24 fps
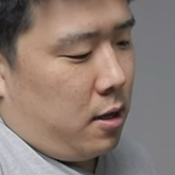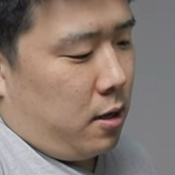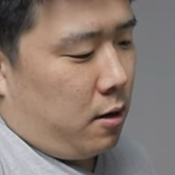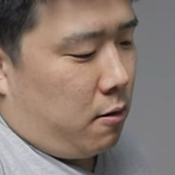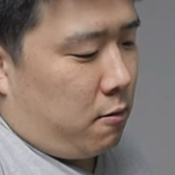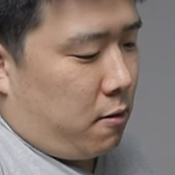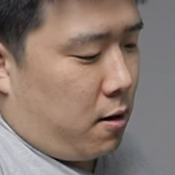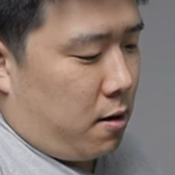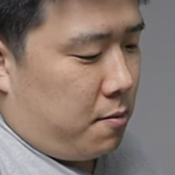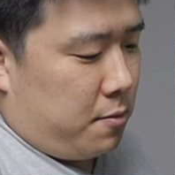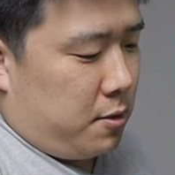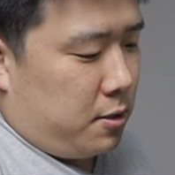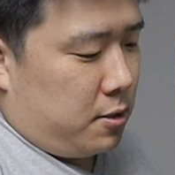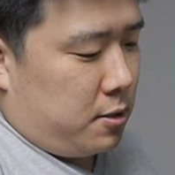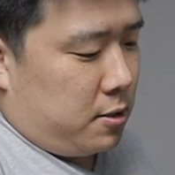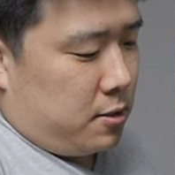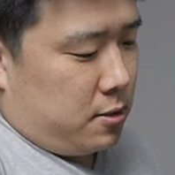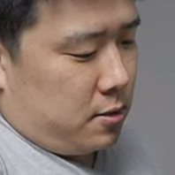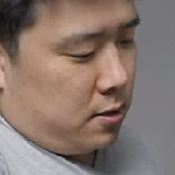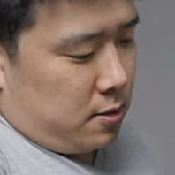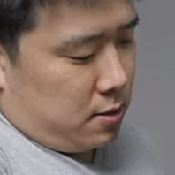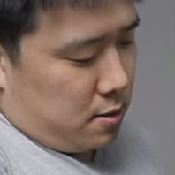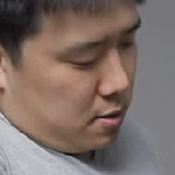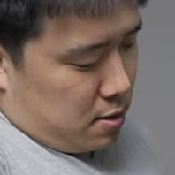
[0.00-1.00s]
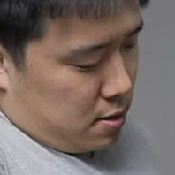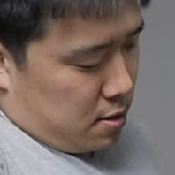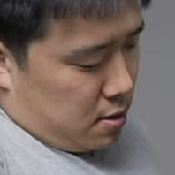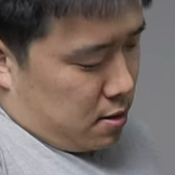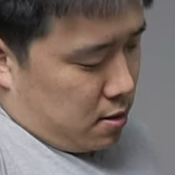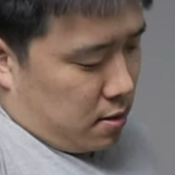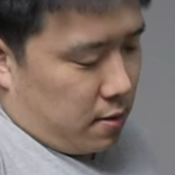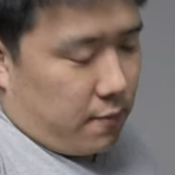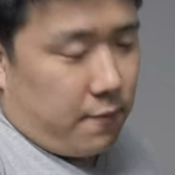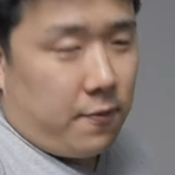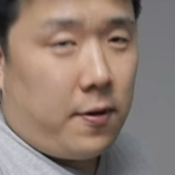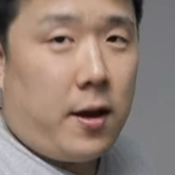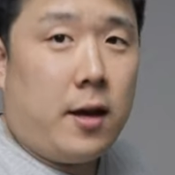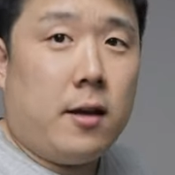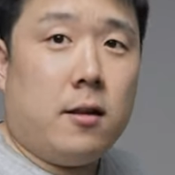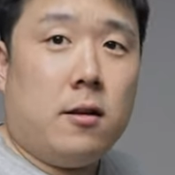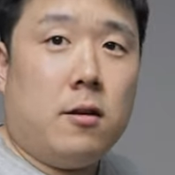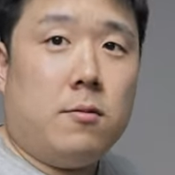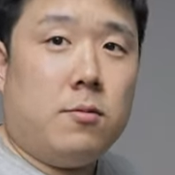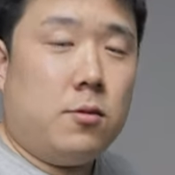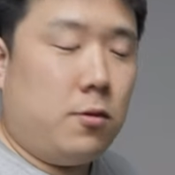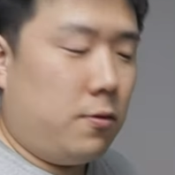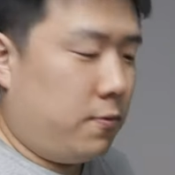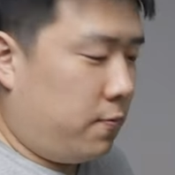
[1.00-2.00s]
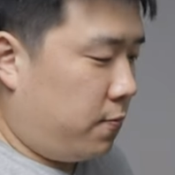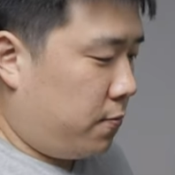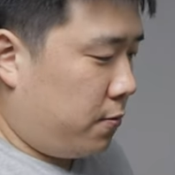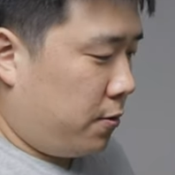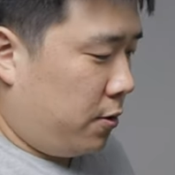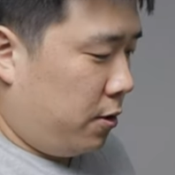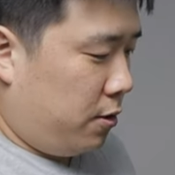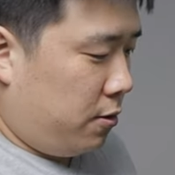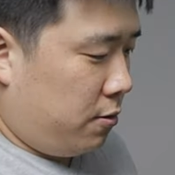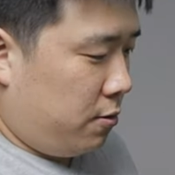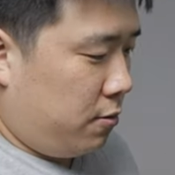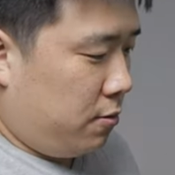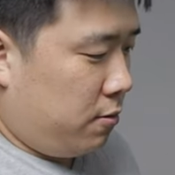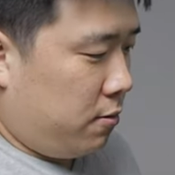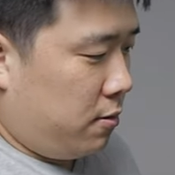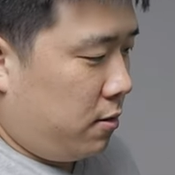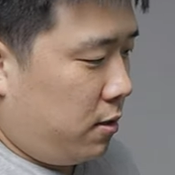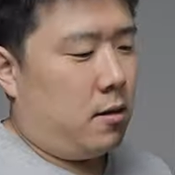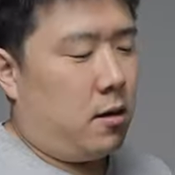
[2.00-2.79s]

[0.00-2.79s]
grommets available for you.